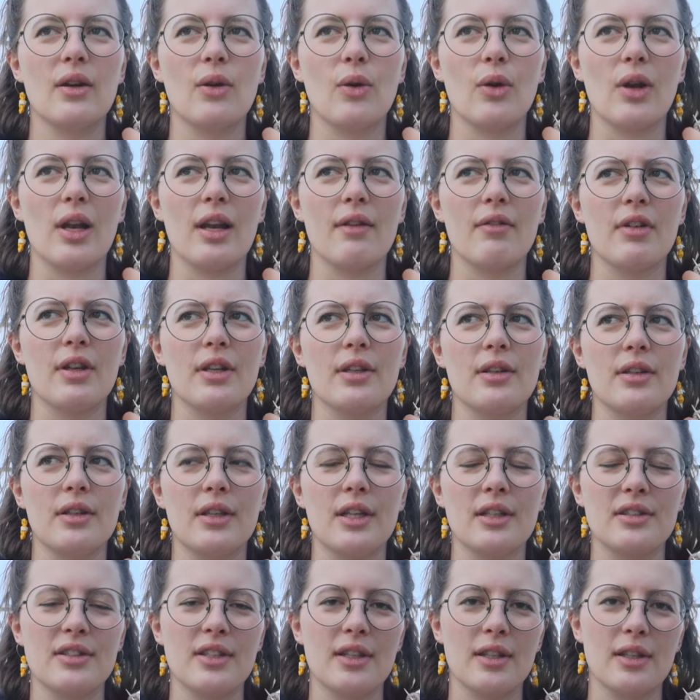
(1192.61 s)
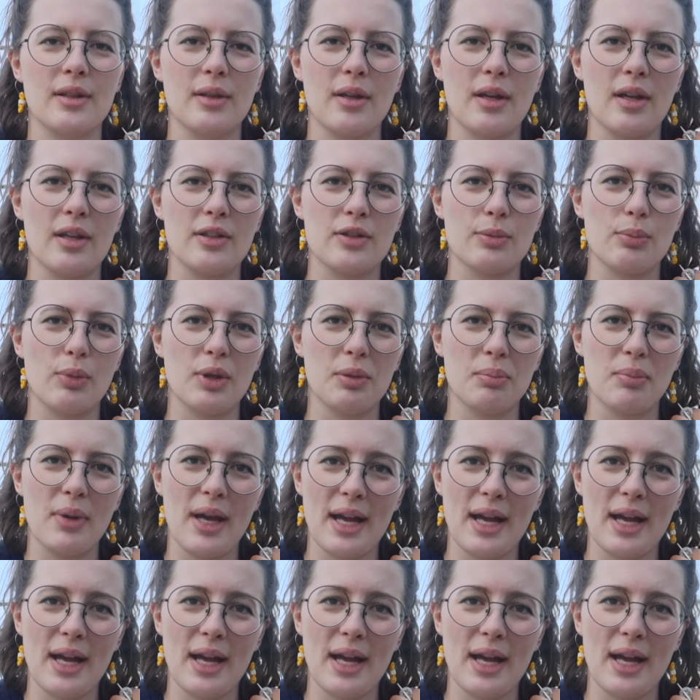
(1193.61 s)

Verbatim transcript: or 11 knitting uh, spring